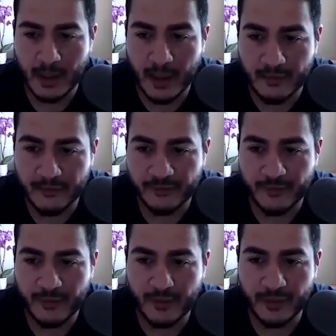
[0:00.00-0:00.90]
of
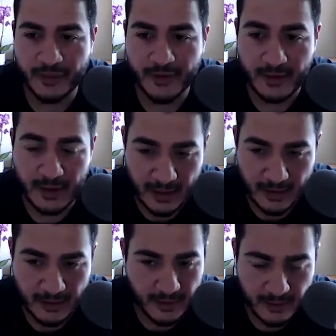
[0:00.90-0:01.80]

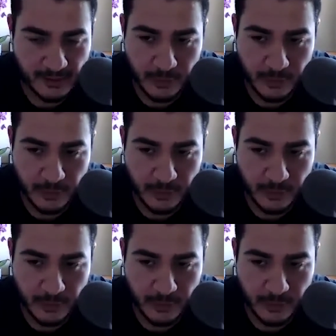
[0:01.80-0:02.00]
the